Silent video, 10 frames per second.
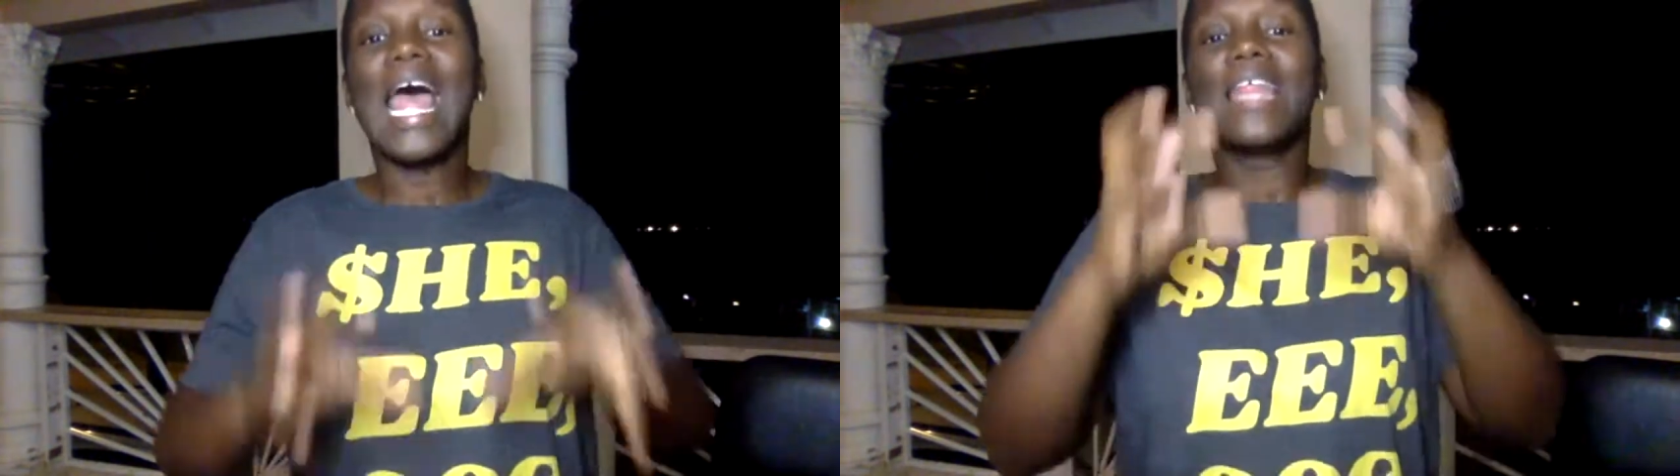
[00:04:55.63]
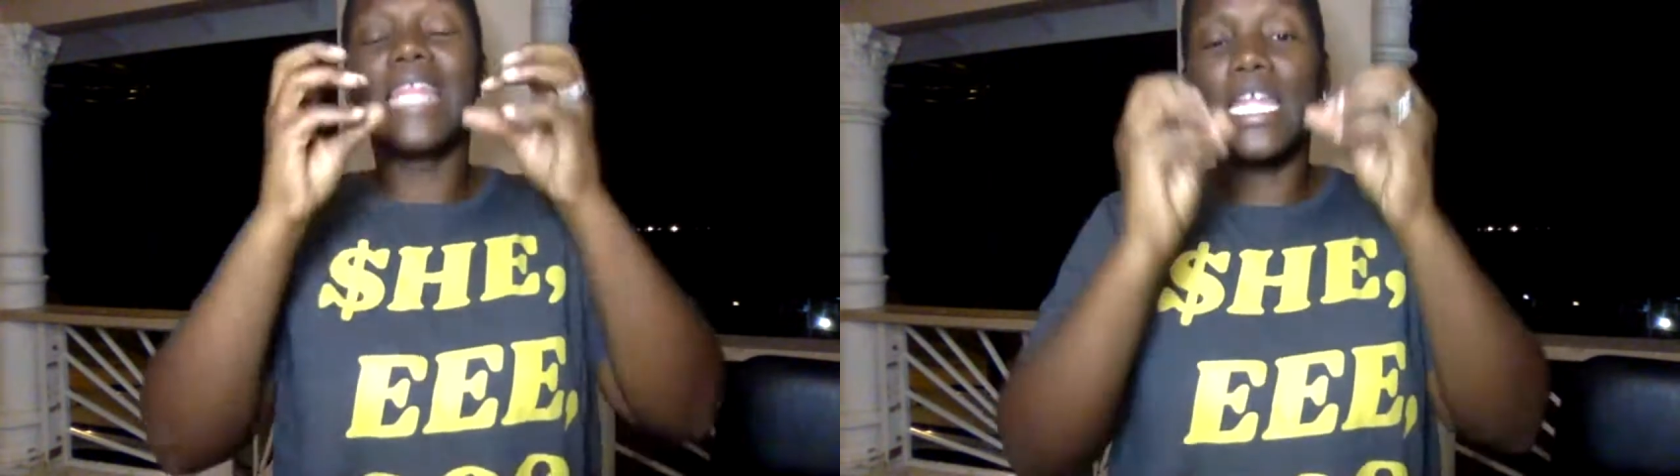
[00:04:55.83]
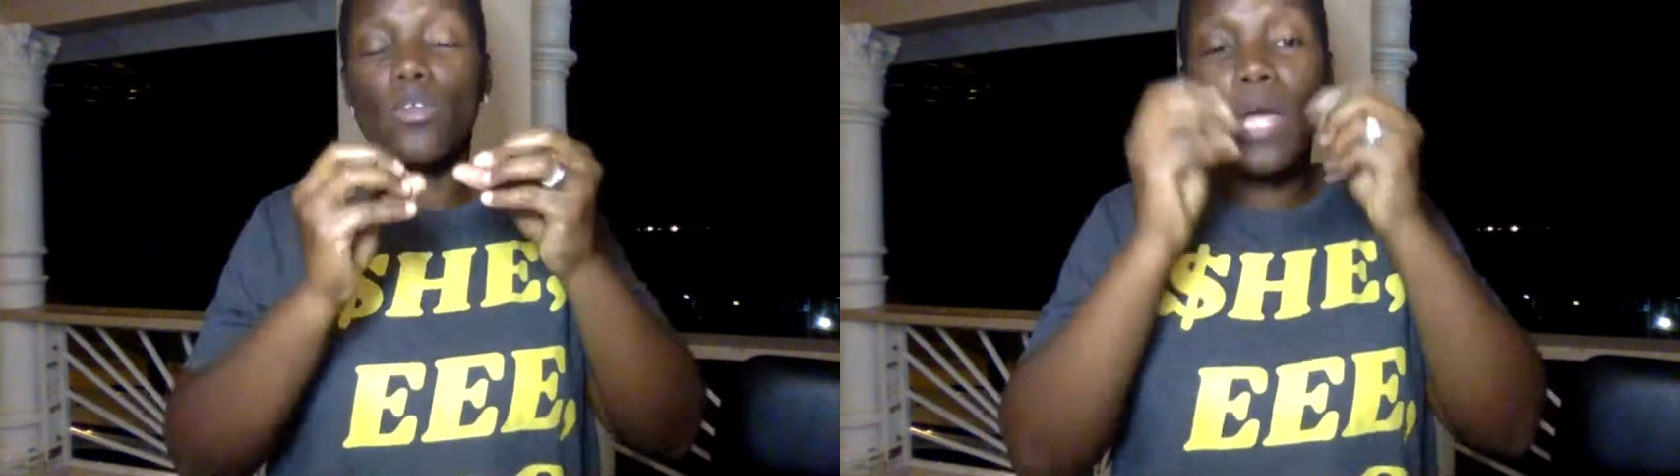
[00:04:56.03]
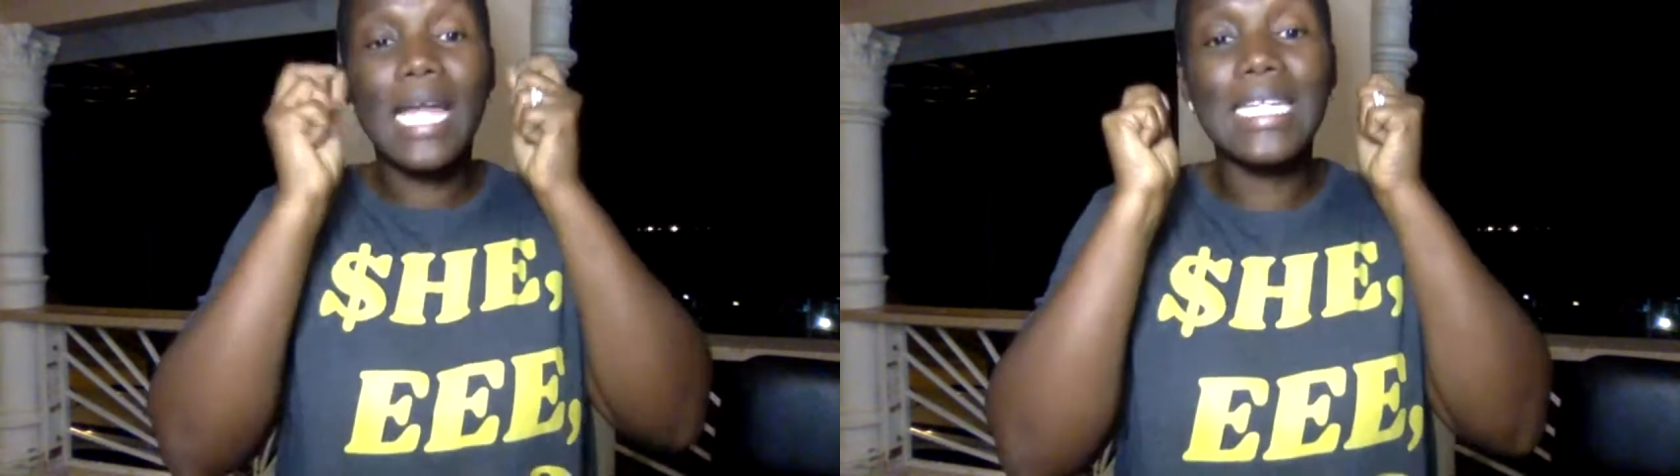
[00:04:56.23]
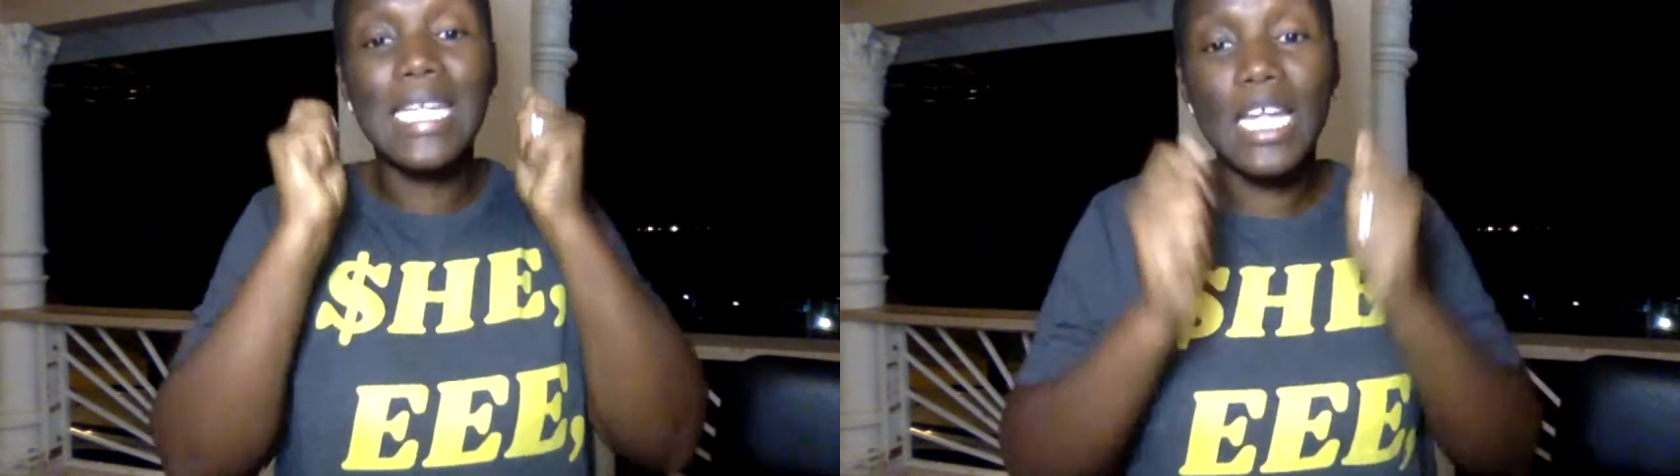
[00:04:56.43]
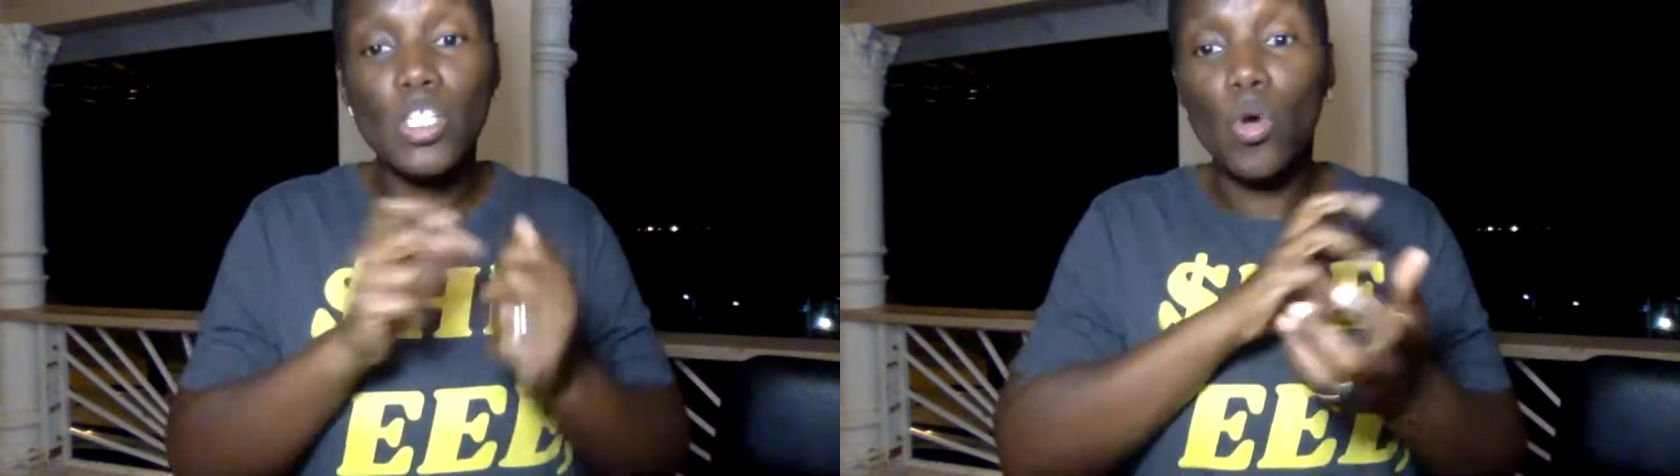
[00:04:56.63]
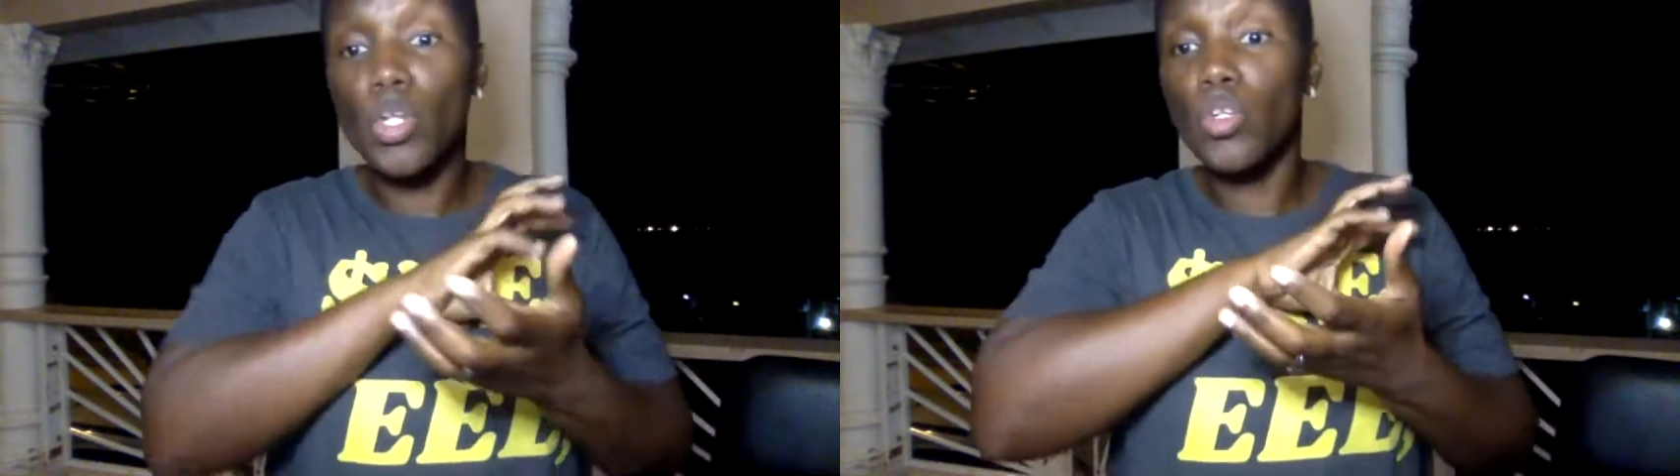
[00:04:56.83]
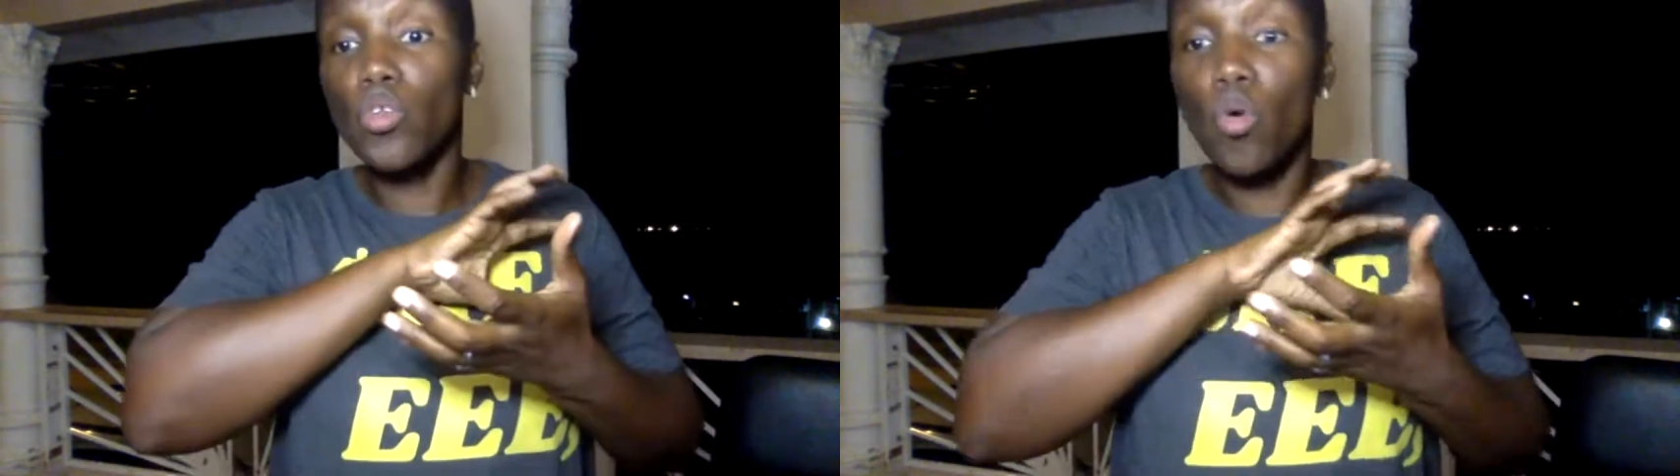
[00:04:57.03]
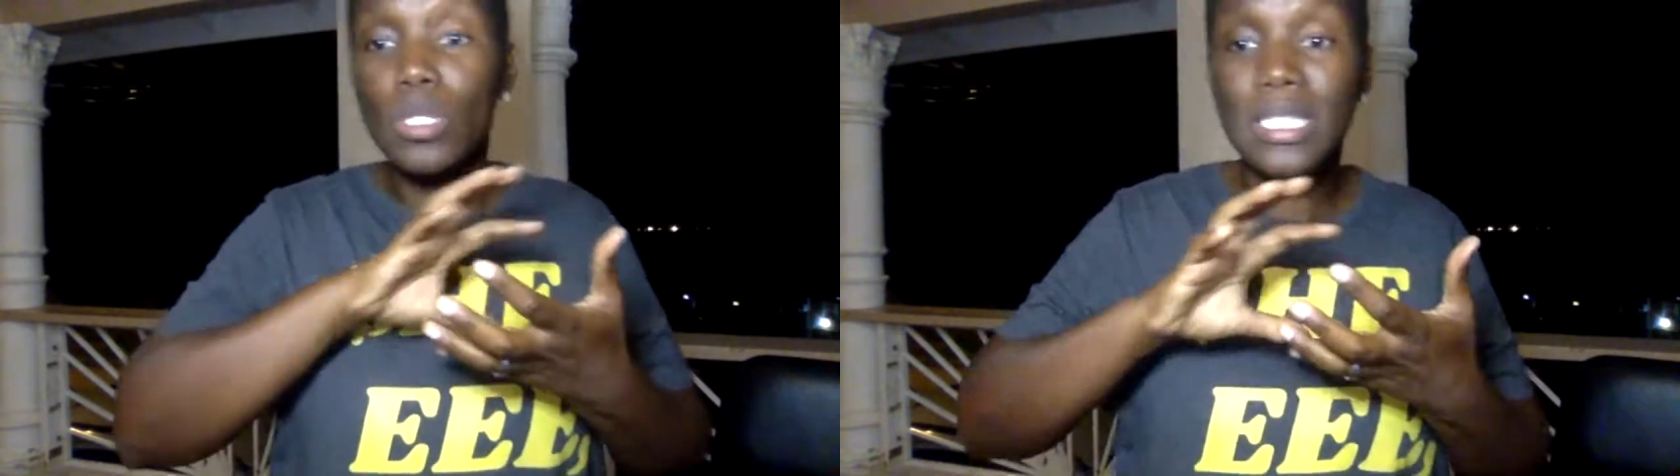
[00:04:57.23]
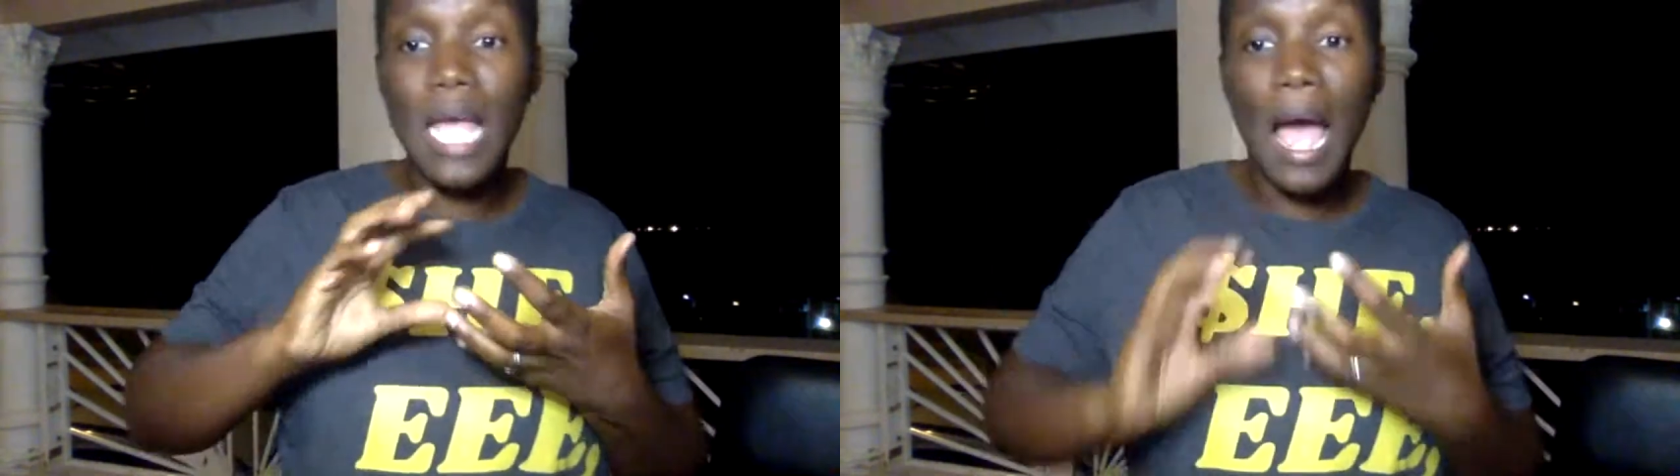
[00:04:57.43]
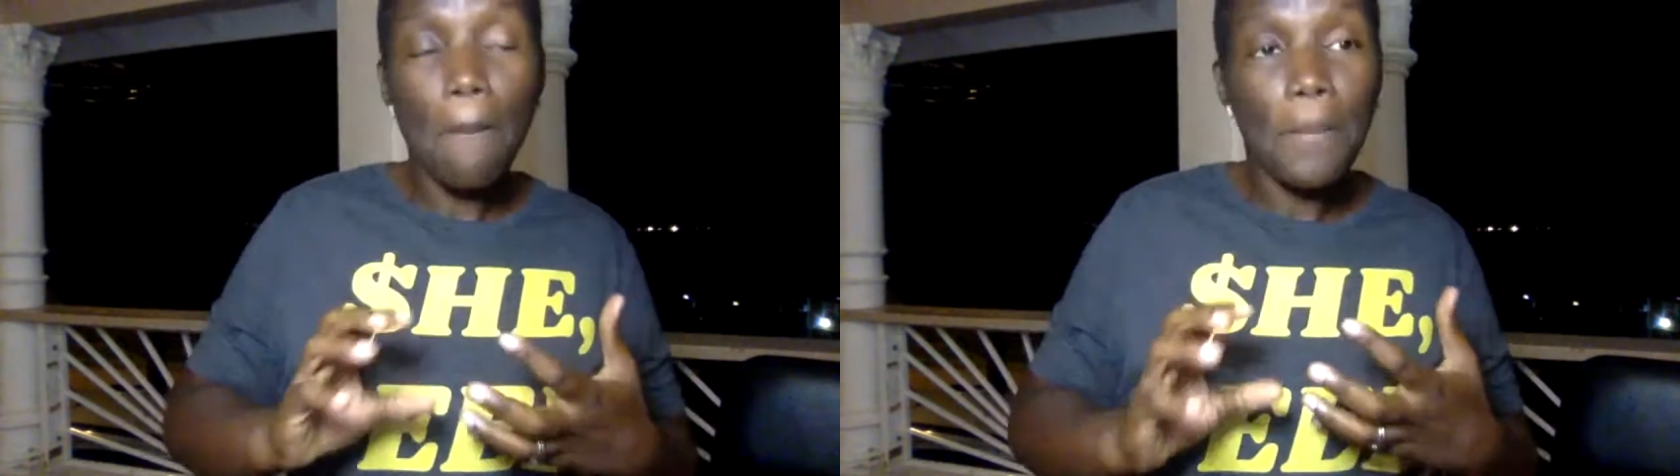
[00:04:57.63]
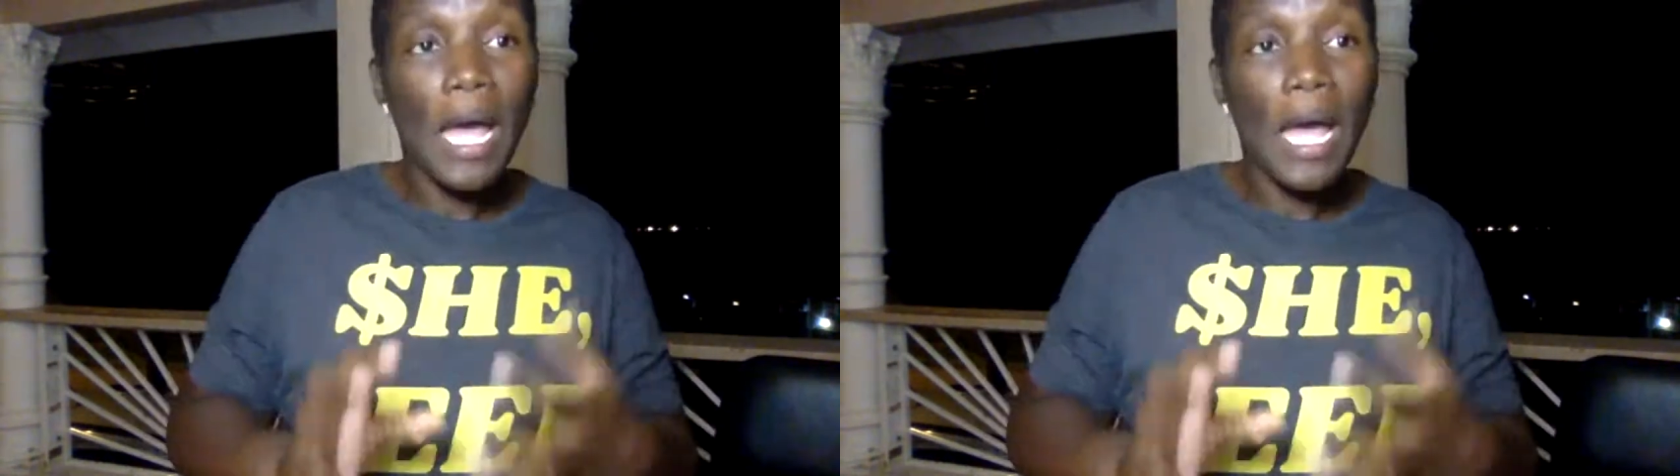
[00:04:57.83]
then you can get your notes app